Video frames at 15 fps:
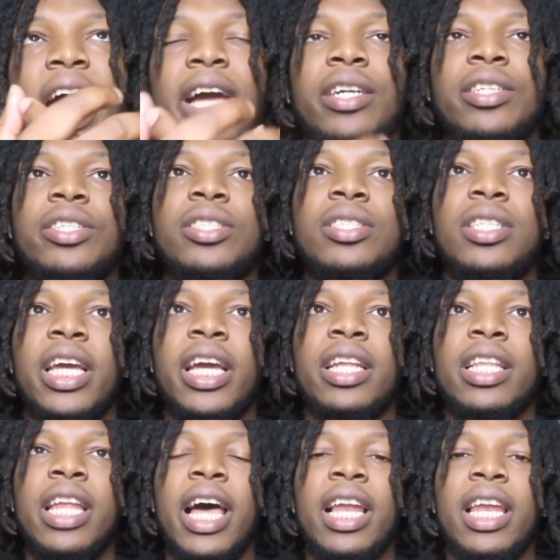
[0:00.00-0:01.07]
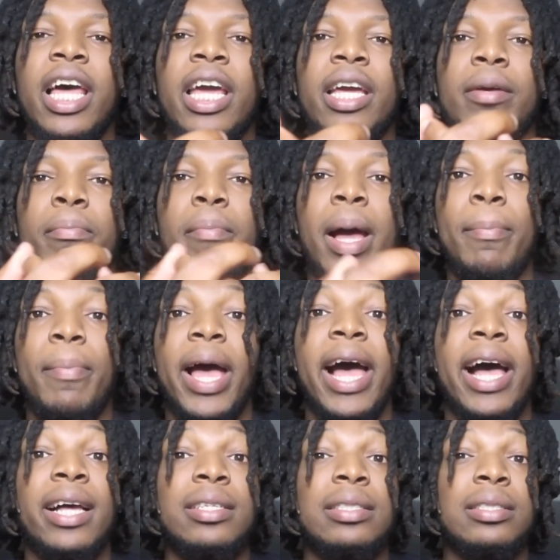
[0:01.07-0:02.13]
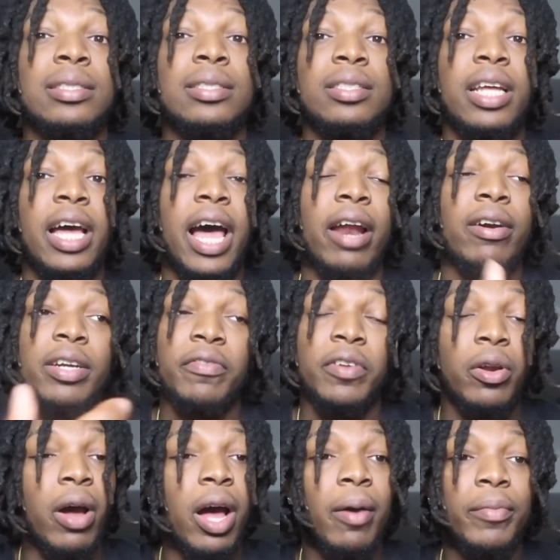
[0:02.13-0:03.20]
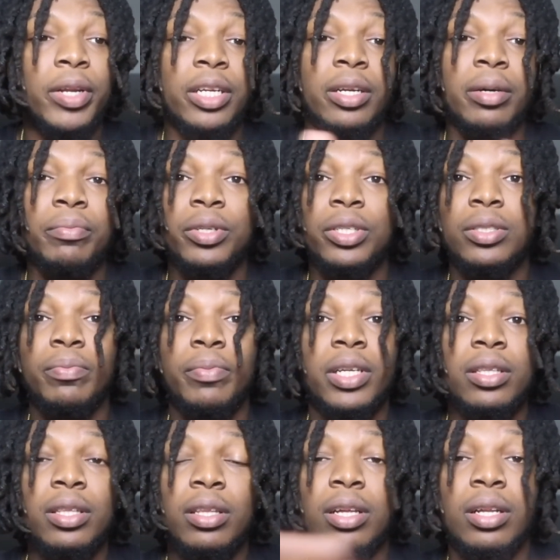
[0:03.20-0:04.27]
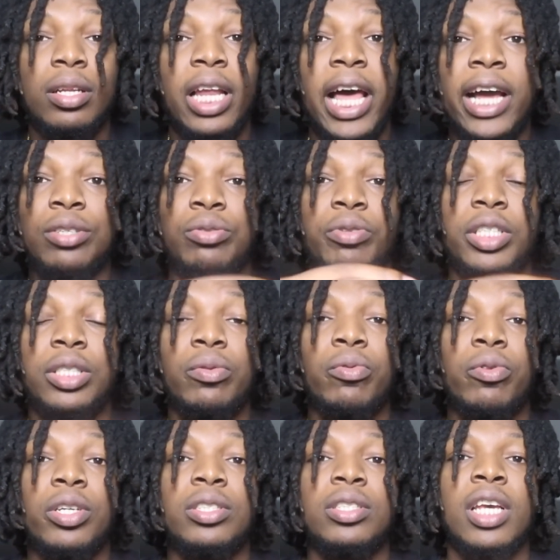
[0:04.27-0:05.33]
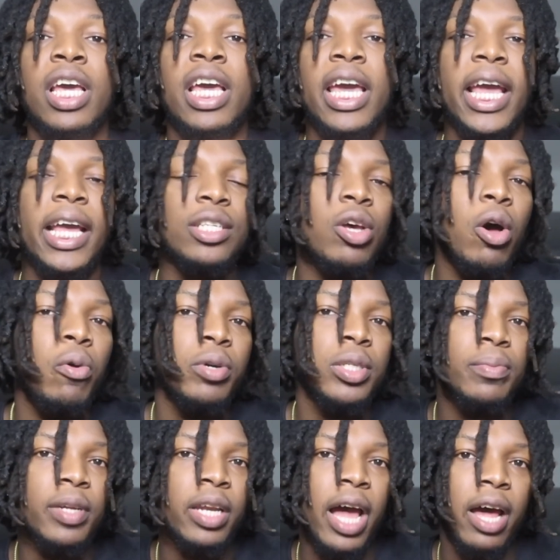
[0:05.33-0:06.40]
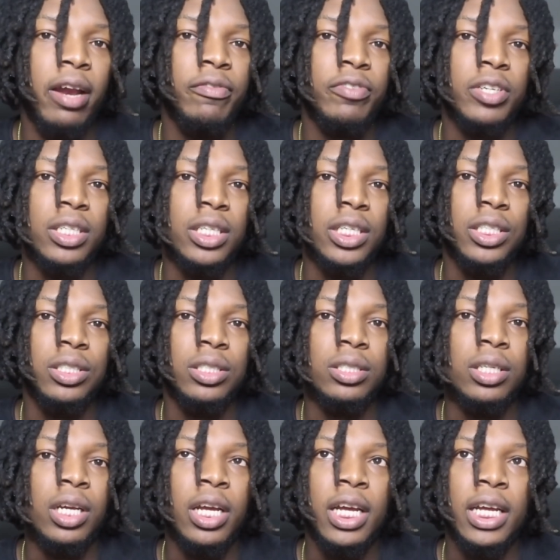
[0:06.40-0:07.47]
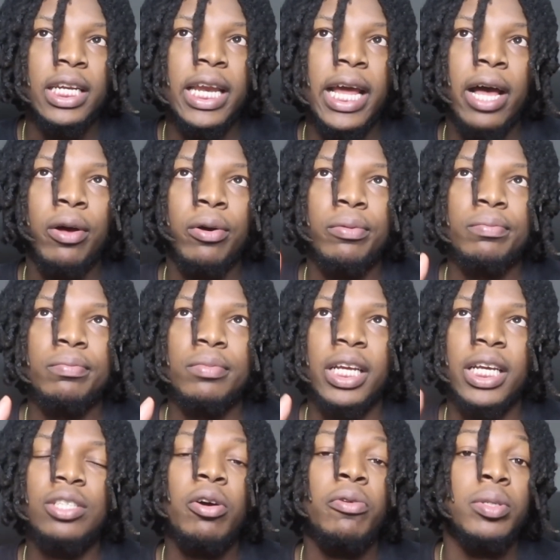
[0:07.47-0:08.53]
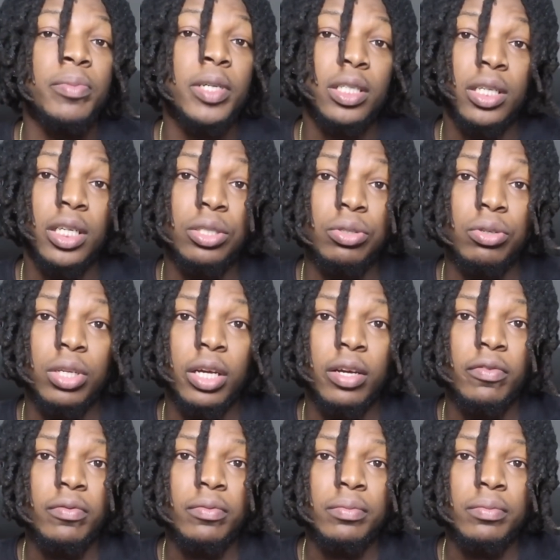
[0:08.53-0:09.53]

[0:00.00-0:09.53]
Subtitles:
I understand that like my past, I don't even know how many numbers, but the last recent ones, it's always been out of condition. Now, it's always been conditional love.